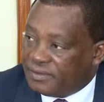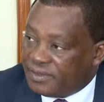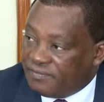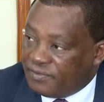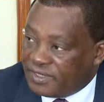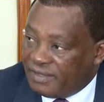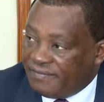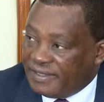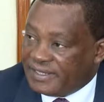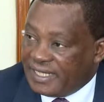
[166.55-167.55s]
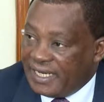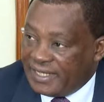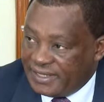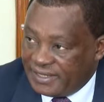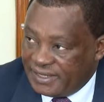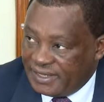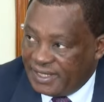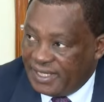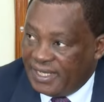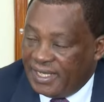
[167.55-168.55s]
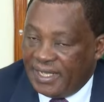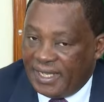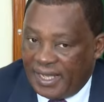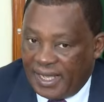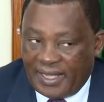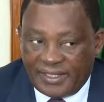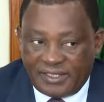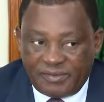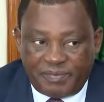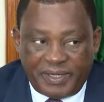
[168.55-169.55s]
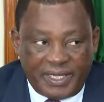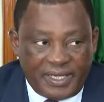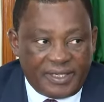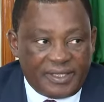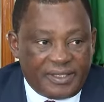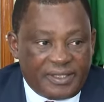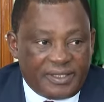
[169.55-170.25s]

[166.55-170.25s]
civil servant salaries as per